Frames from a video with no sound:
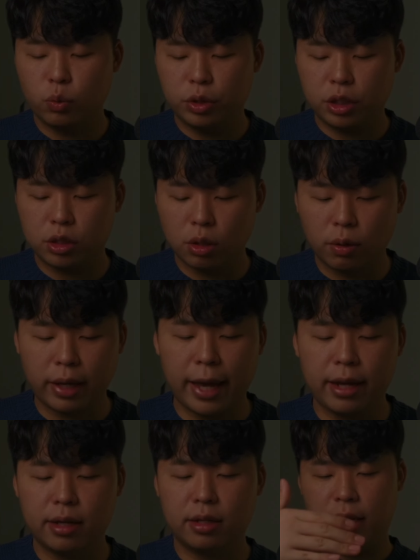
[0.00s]
which is
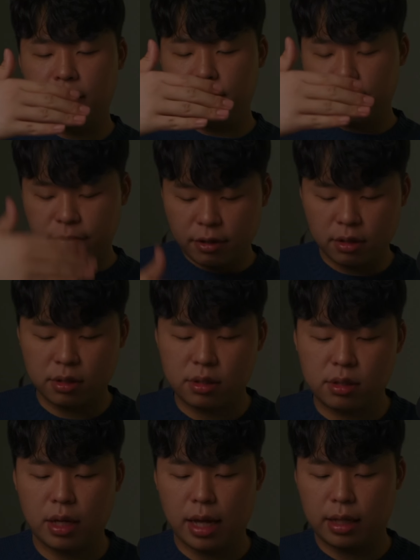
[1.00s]
located in
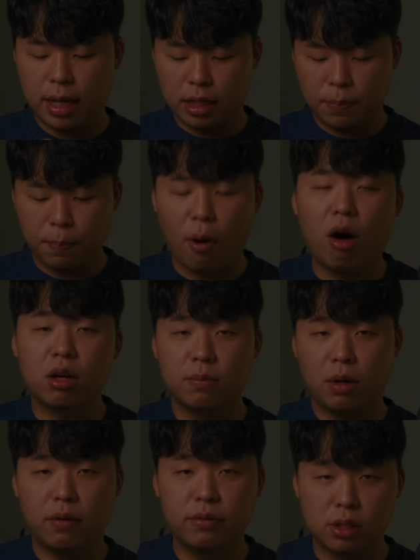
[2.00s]
front at the
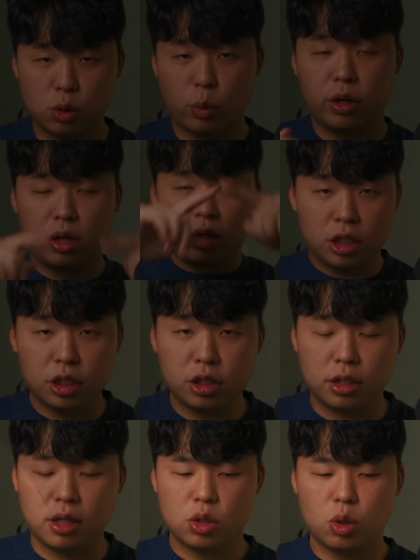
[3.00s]
bottom of the square
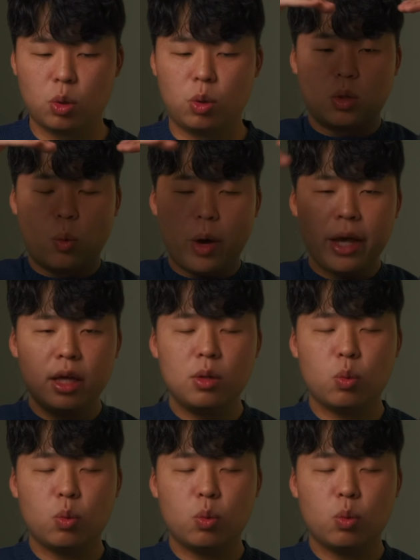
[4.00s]
kitchen. So the way it